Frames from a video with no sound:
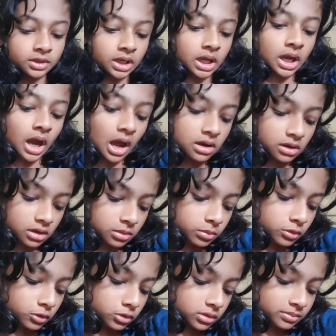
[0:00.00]
color
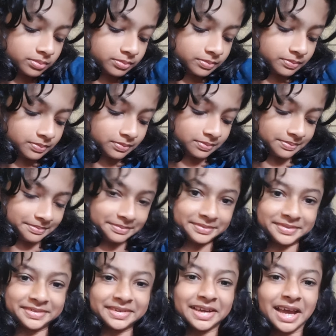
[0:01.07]
board.
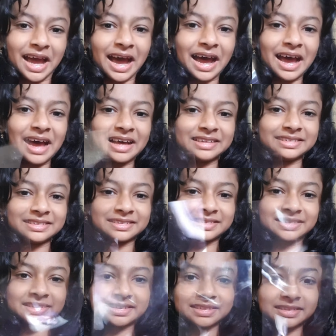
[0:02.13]
this
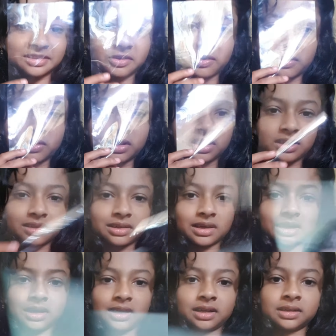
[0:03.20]
thing is going
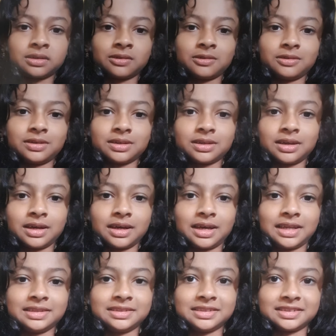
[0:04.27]
and going.
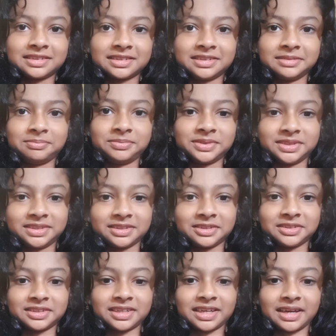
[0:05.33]
I'll just keep it on
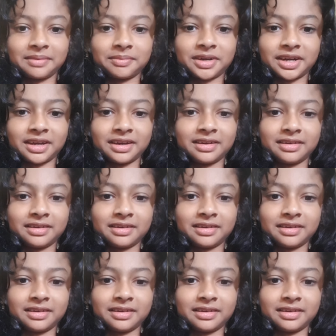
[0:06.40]
the camera.